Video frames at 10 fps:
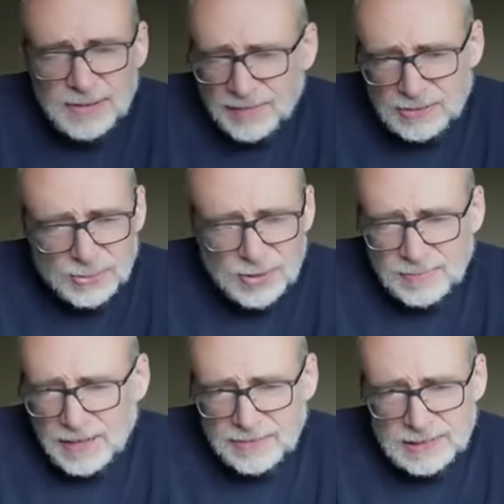do have to talk
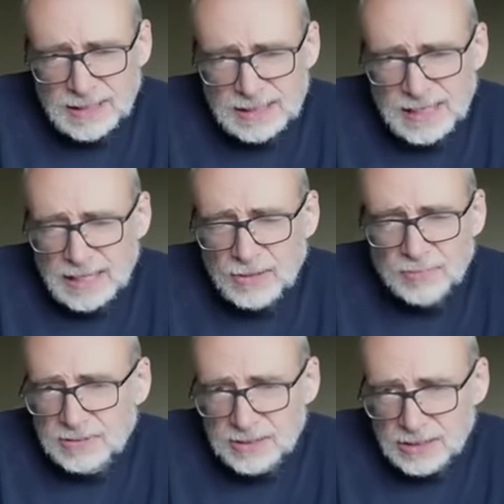about the Sun-Saturn
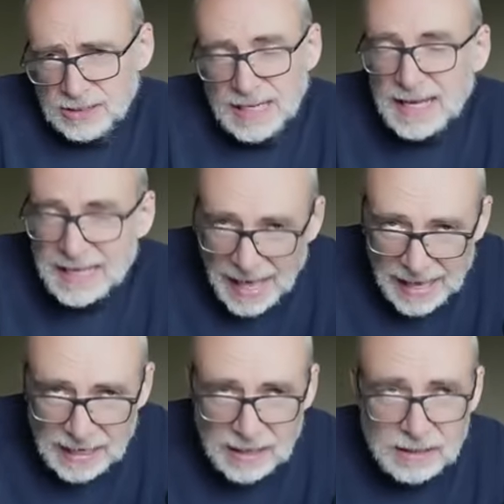opposition
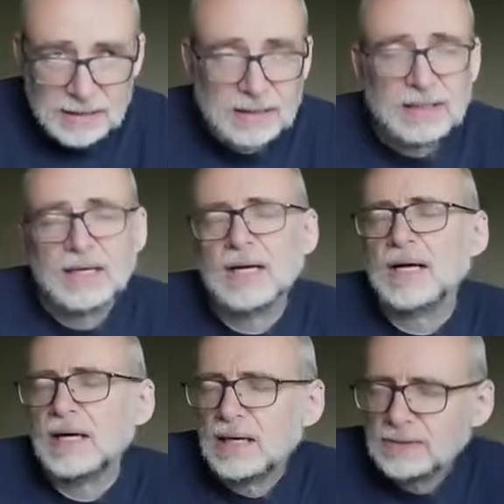again.
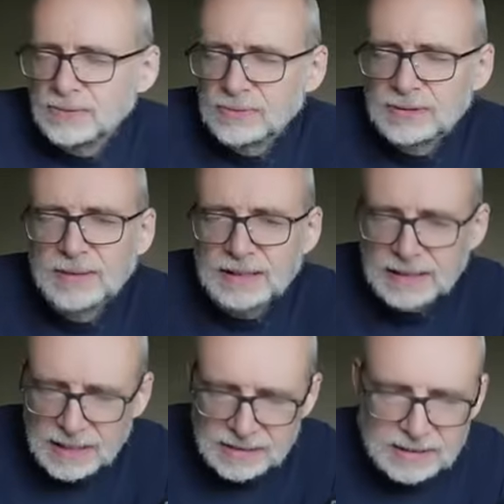I talked about
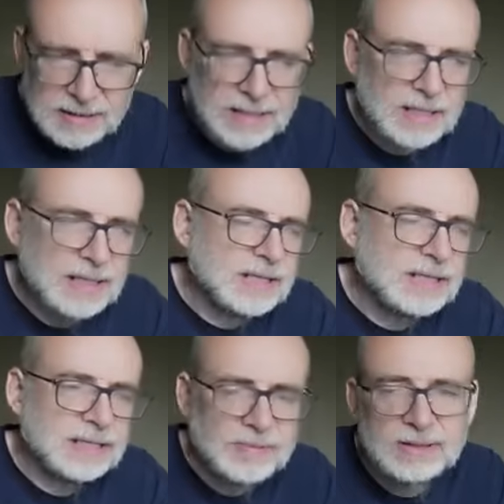it yesterday
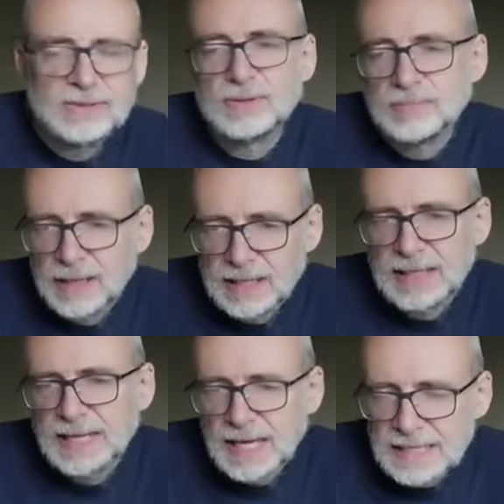and I'm going to talk about
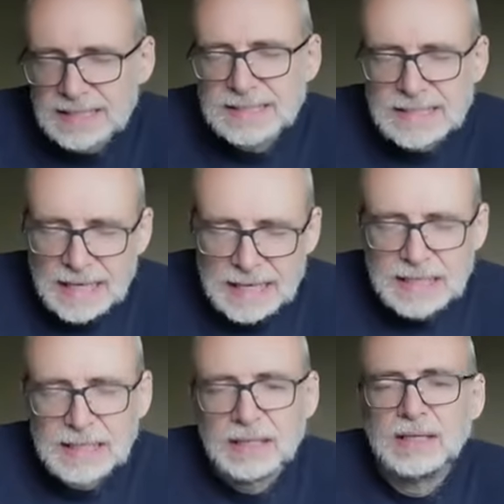it again
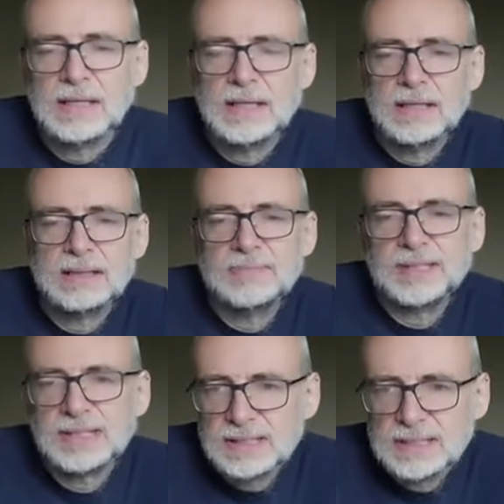today,
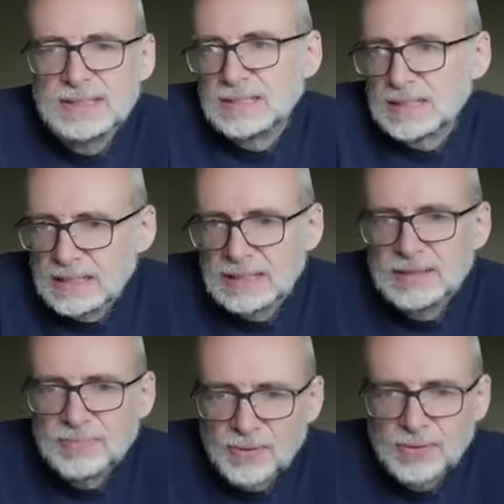because
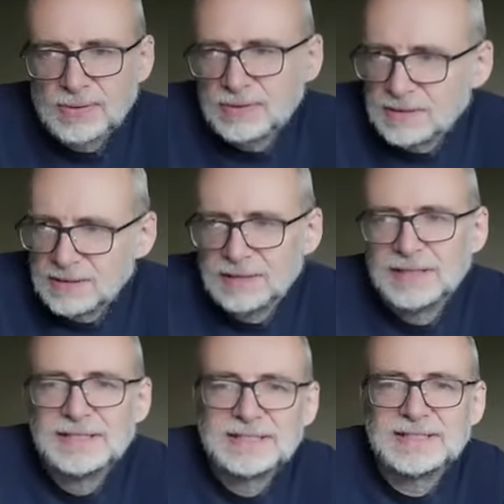it's important.
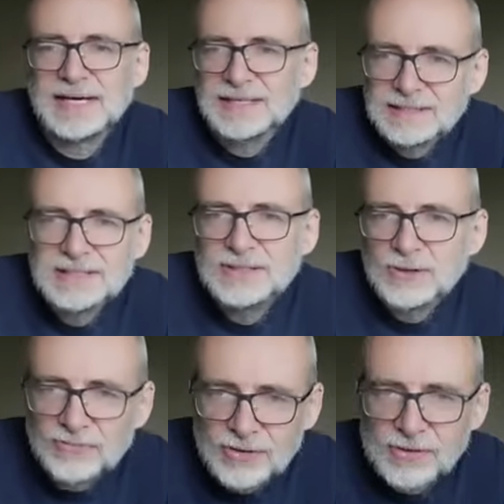Saturn is
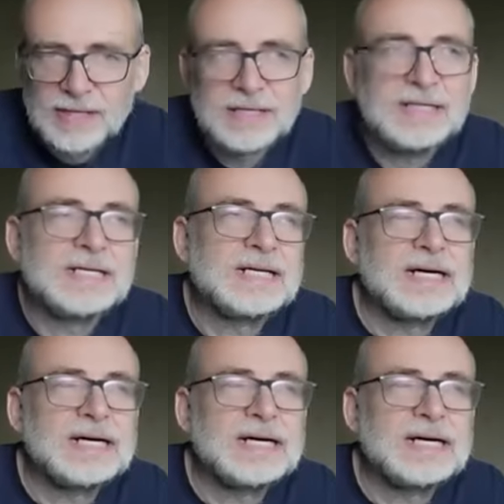your ruler.